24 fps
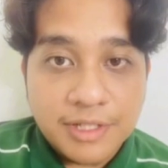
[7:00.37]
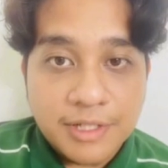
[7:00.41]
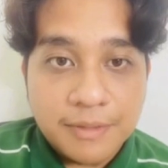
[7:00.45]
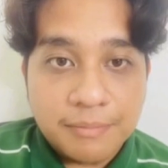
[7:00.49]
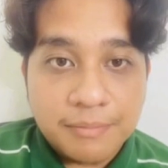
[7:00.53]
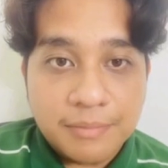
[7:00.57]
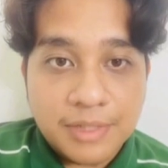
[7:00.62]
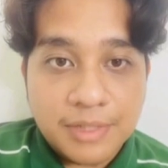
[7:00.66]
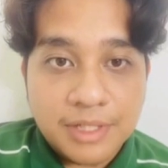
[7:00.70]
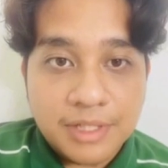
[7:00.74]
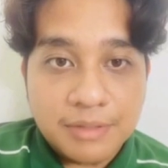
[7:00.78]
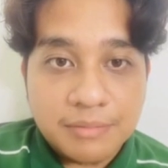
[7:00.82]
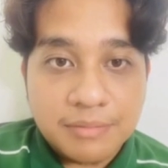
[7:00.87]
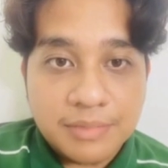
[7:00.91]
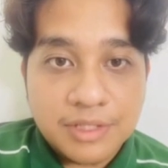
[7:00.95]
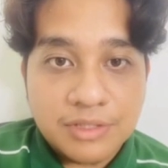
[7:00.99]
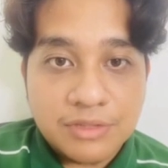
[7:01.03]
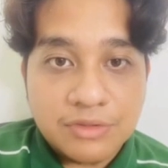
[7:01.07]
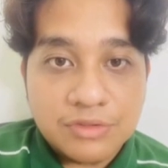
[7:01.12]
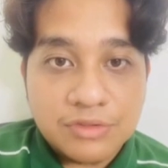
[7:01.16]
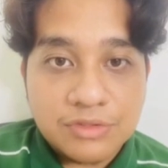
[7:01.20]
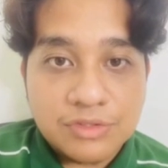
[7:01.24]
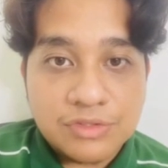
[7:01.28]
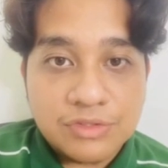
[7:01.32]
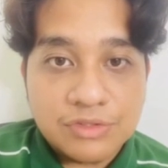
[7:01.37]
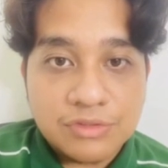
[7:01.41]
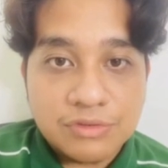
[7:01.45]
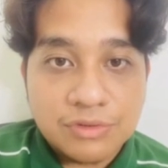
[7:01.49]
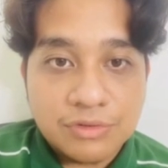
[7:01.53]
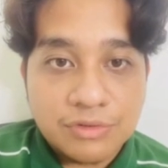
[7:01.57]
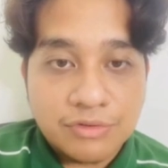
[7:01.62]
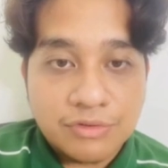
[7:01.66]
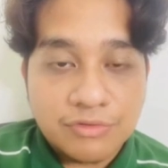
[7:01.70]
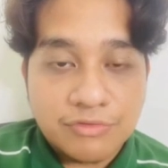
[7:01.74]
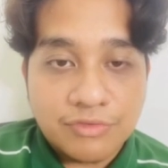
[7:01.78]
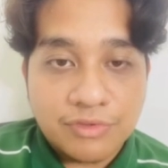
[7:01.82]
may be used to
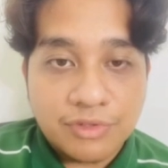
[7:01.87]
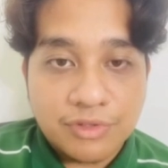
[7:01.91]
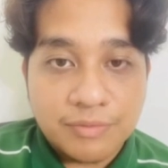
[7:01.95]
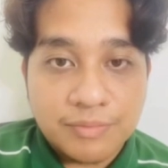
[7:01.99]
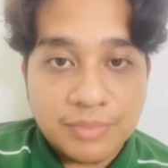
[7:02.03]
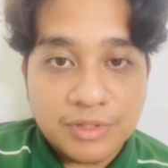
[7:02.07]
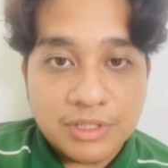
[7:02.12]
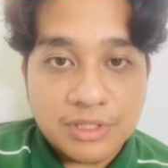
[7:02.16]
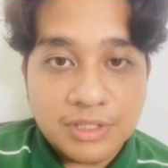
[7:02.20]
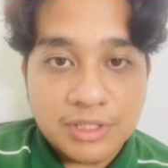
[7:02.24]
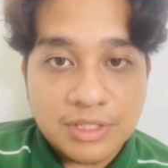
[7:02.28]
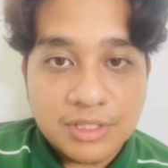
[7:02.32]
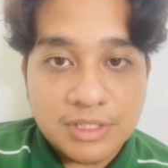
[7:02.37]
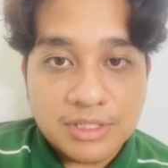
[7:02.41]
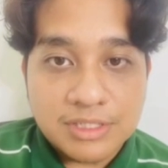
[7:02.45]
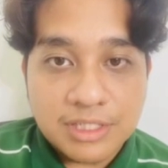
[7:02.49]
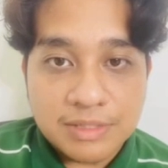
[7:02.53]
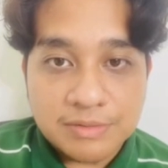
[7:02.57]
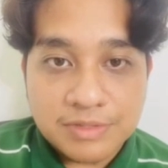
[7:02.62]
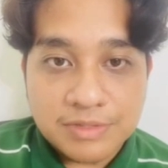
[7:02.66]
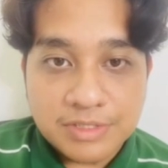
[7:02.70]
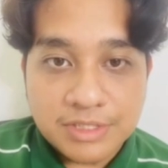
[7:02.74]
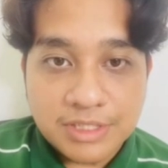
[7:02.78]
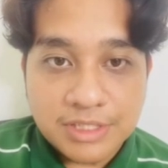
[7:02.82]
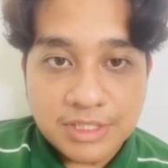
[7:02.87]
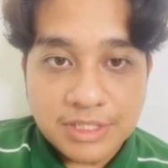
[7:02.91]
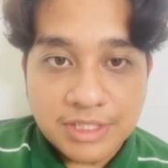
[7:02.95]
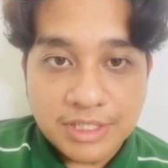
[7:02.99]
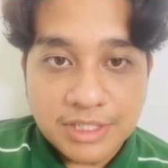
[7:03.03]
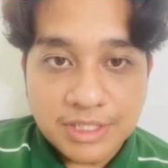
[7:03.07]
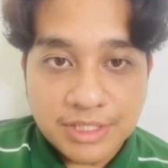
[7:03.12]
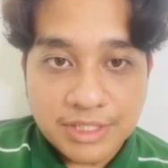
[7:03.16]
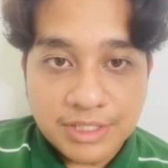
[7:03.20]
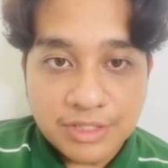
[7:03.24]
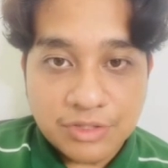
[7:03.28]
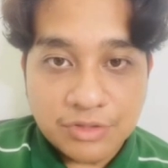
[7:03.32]
look for particular substance
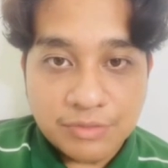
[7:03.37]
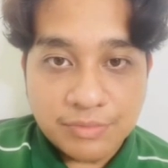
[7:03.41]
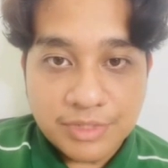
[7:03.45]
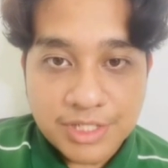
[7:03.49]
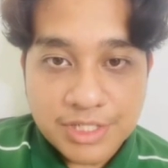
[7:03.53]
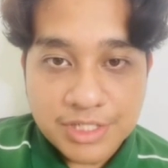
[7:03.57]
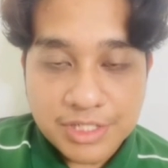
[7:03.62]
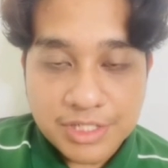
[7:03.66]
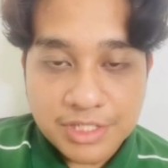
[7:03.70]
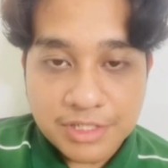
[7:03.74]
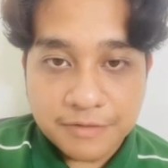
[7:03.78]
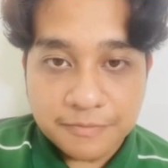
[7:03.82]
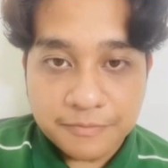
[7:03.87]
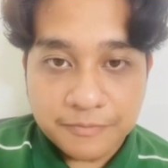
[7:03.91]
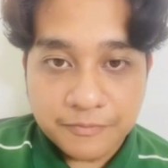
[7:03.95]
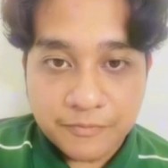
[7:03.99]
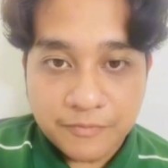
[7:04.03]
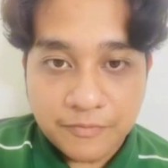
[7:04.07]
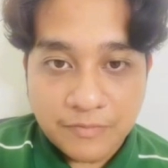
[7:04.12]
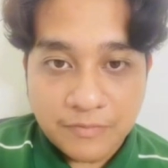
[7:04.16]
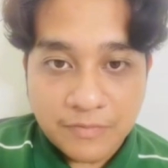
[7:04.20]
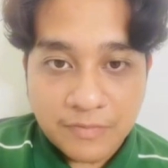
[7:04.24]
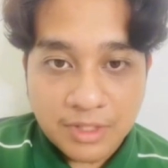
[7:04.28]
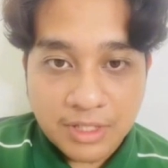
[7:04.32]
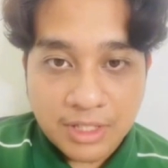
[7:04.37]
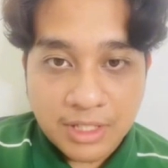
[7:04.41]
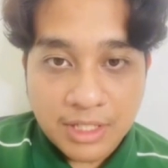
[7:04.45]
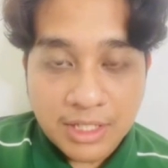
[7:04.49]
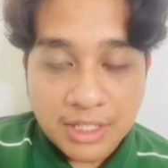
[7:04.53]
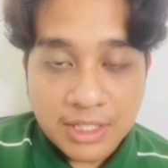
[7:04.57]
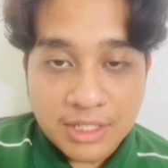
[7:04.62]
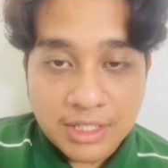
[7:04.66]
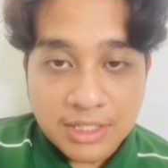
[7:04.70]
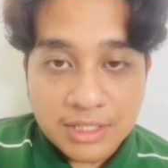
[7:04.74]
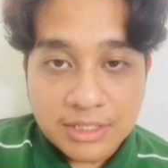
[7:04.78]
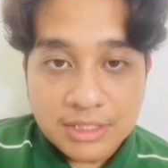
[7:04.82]
in combination.
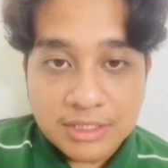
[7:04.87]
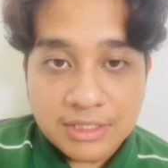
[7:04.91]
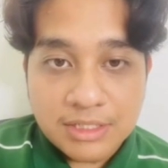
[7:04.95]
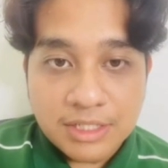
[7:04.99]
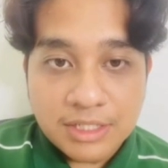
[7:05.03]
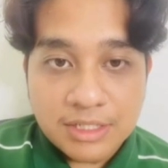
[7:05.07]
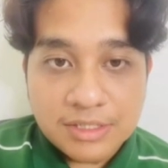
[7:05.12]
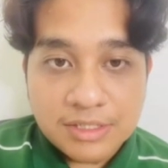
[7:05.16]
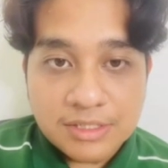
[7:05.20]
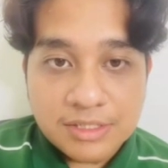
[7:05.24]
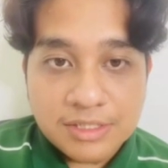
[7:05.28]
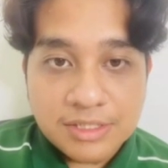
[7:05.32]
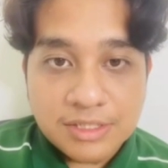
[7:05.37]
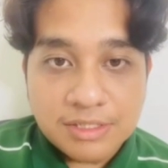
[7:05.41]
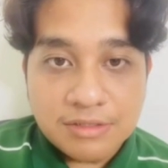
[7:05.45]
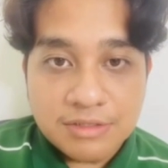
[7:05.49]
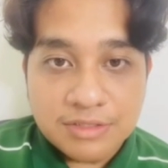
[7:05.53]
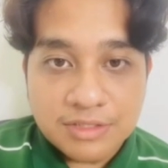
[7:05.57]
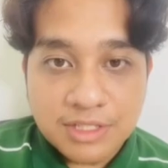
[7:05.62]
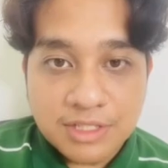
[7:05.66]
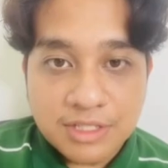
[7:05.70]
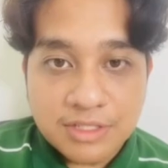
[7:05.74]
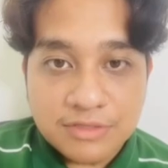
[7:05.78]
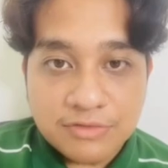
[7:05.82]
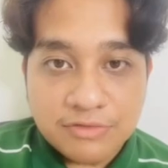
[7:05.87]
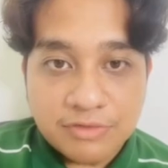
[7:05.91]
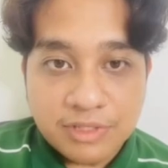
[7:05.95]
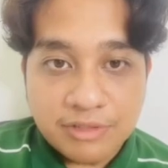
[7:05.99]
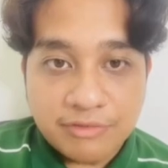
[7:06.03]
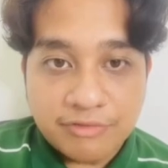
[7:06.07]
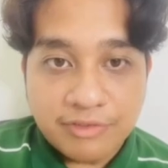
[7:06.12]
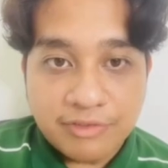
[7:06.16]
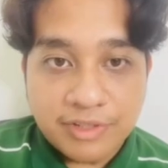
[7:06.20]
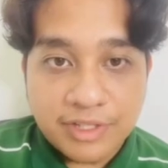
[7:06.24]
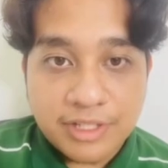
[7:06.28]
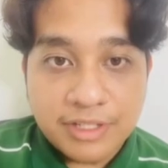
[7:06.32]
The TLC results
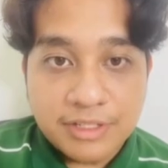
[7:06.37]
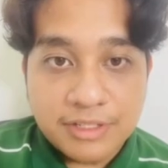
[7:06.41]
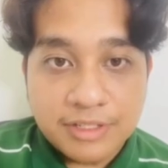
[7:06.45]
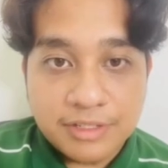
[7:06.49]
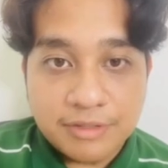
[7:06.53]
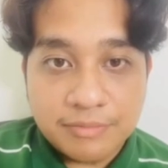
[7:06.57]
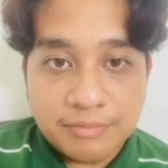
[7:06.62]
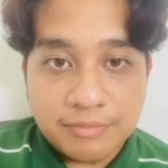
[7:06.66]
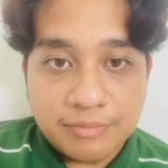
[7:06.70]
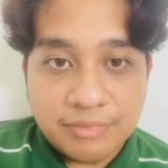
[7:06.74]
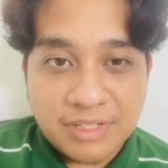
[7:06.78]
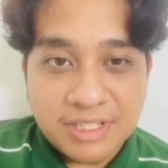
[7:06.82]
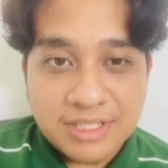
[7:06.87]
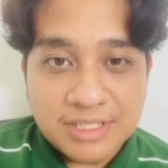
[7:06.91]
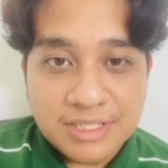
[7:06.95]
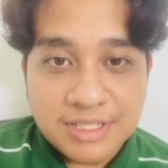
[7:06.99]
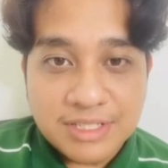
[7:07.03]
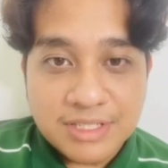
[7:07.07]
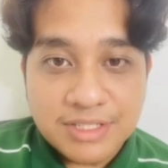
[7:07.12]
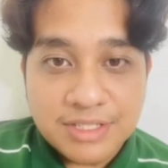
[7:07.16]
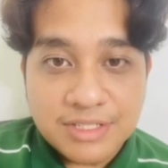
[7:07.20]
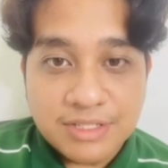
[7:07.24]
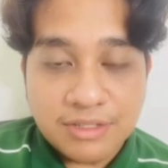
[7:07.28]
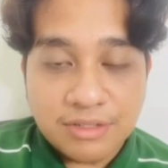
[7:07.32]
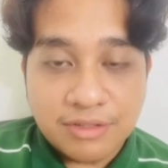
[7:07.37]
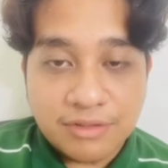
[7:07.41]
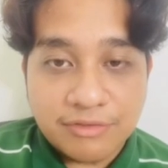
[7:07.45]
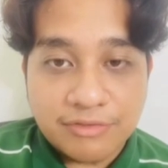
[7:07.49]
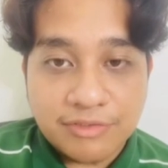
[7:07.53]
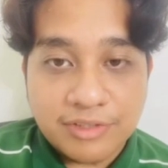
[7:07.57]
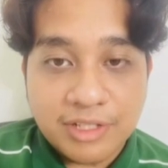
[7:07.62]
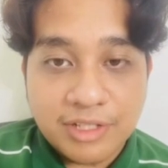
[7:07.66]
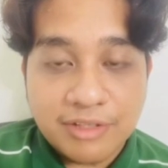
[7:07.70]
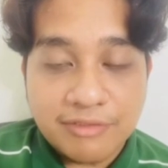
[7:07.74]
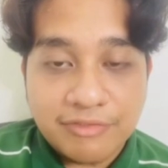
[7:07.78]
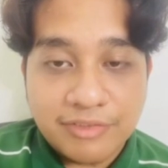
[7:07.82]
verify the presence of
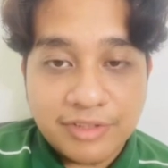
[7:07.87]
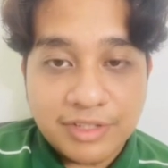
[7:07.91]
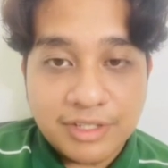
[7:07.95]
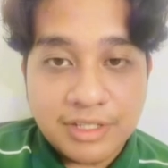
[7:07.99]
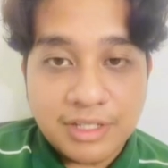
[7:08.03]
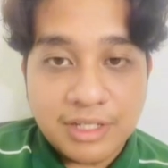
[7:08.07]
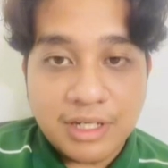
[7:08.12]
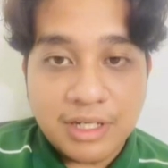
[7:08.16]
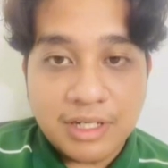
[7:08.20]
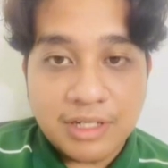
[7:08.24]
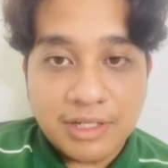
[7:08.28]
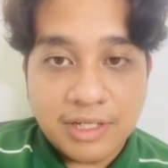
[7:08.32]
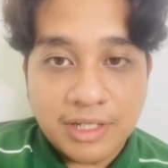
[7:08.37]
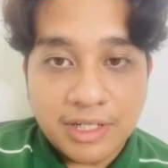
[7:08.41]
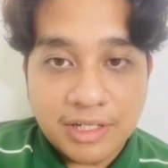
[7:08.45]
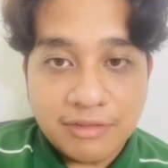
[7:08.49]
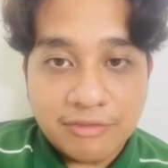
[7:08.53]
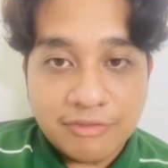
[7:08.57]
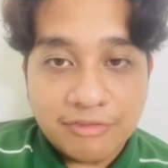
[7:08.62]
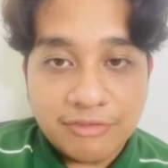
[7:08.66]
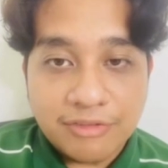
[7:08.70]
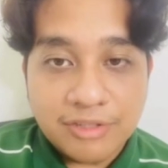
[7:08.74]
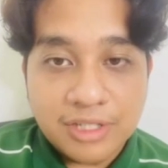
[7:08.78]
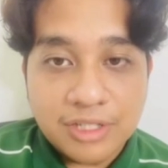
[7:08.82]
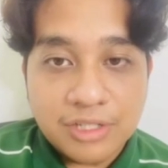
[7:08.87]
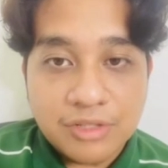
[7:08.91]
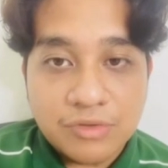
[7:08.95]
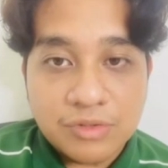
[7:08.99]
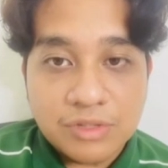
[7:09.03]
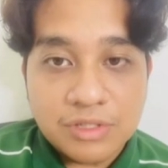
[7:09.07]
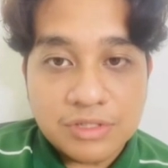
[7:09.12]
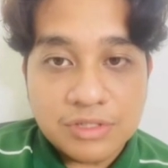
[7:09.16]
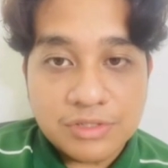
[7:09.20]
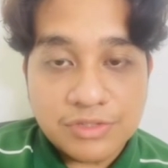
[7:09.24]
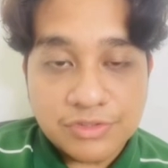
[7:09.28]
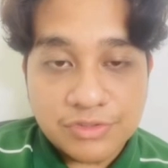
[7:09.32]
caffeine RF
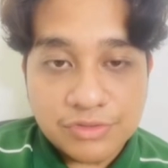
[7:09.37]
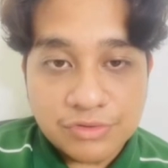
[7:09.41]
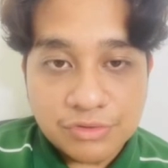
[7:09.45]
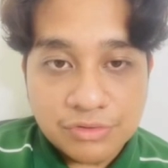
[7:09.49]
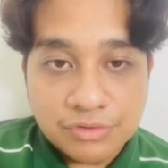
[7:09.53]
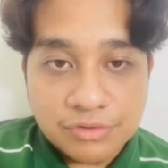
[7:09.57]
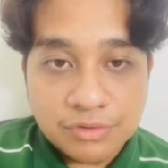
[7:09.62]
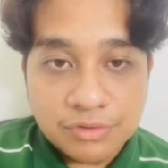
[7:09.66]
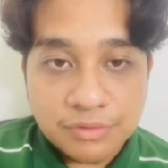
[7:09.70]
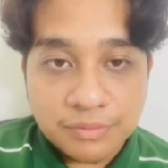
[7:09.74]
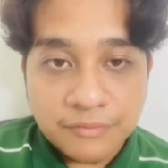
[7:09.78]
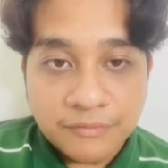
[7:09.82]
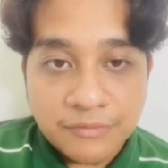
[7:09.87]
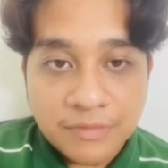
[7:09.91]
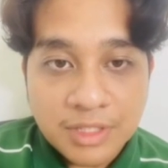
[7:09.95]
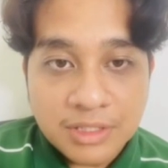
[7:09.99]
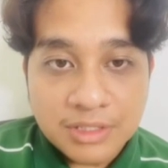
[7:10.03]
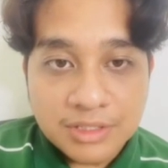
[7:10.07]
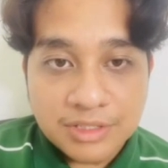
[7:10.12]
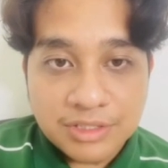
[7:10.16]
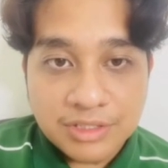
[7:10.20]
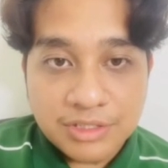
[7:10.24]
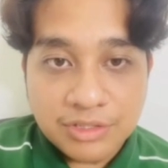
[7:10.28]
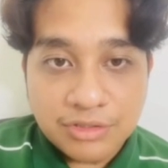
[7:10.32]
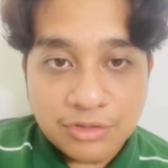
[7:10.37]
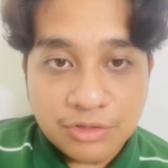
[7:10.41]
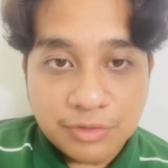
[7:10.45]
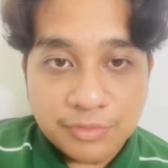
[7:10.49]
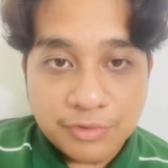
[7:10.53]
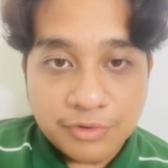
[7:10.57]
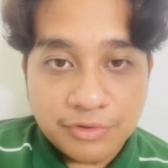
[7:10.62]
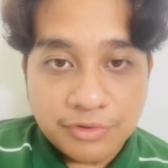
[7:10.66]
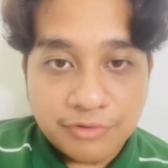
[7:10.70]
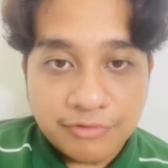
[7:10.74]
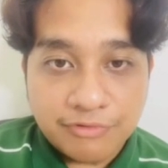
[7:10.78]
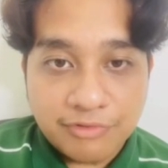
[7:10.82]
equals to
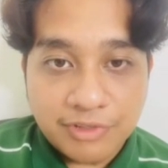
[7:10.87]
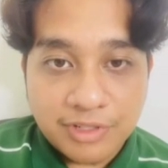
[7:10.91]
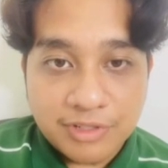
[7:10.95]
0.50